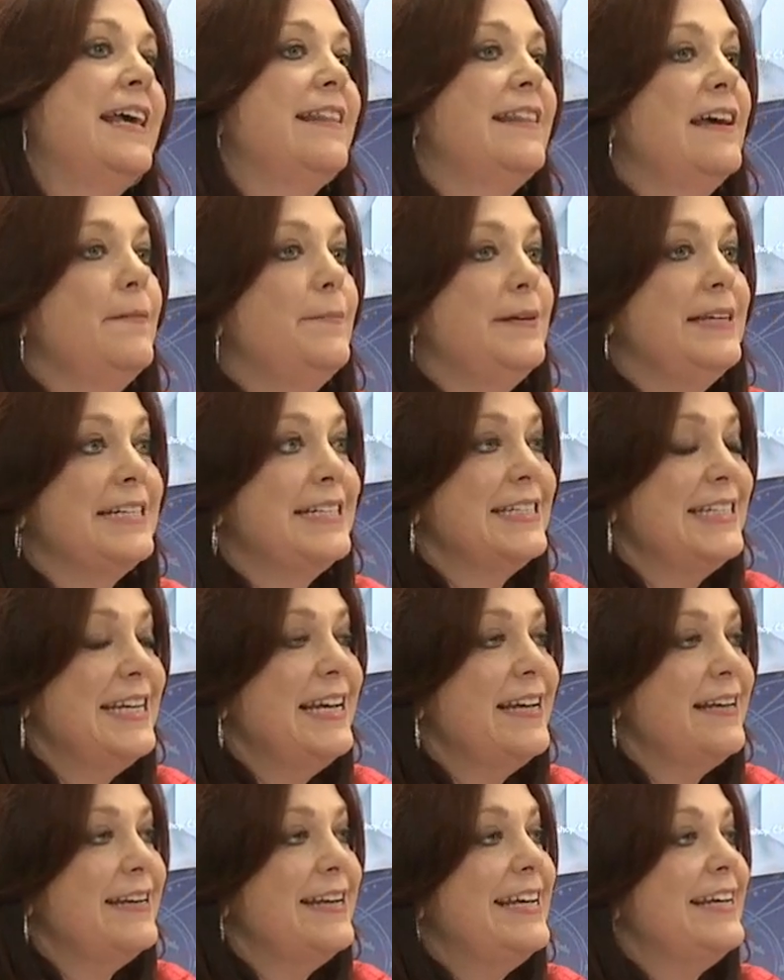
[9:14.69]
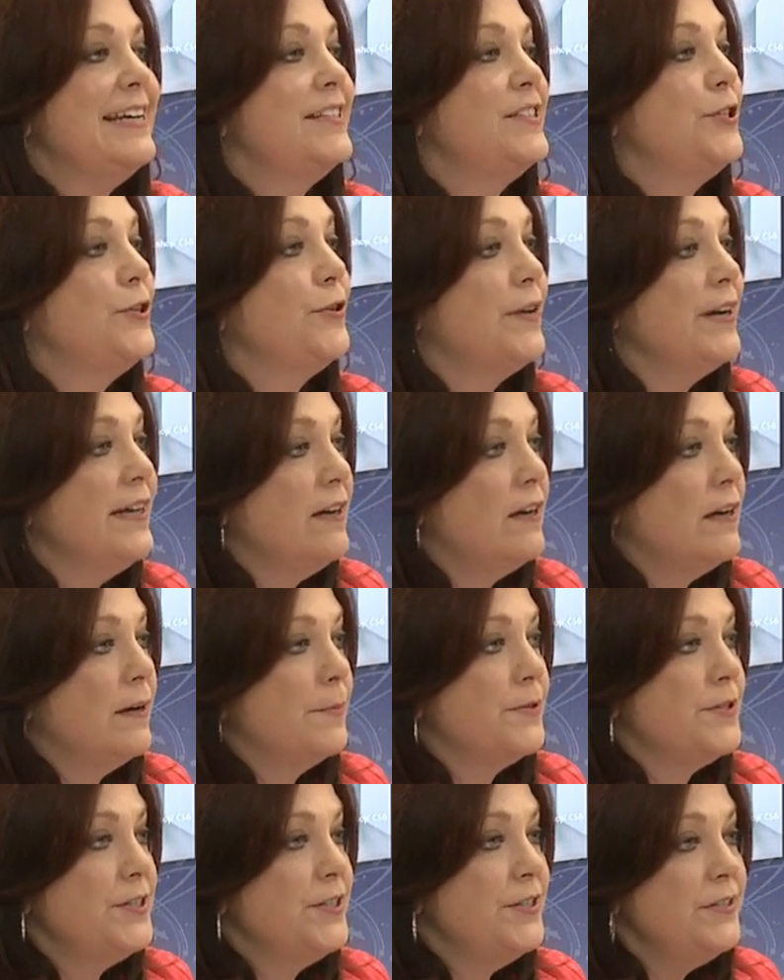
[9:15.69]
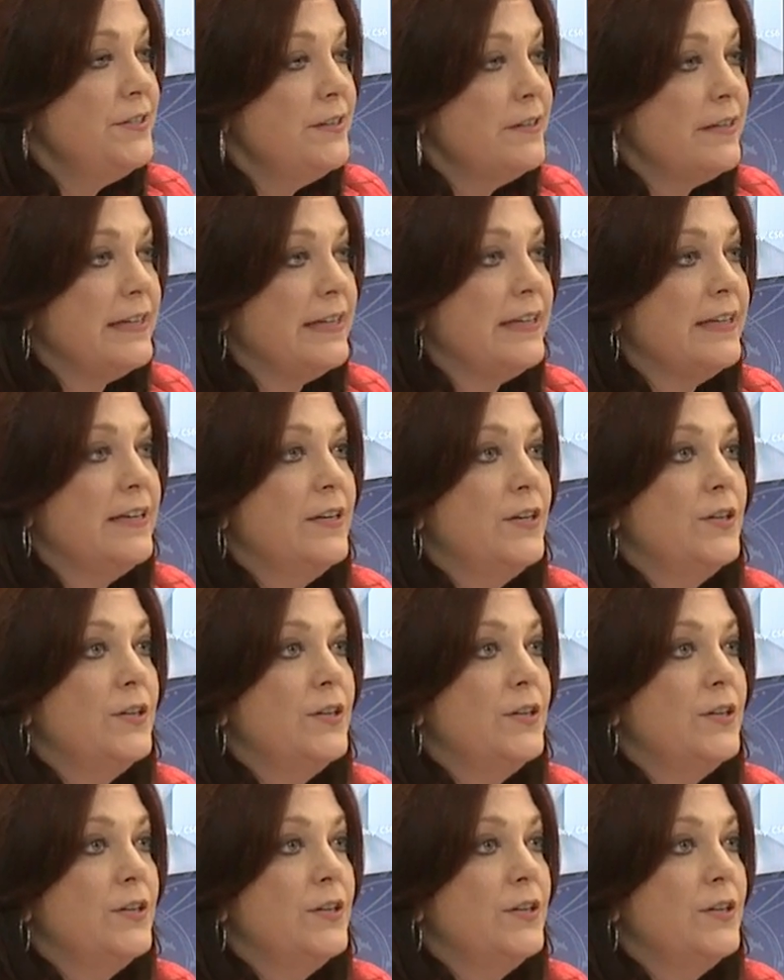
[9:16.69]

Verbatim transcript: That being said, it's a great opportunity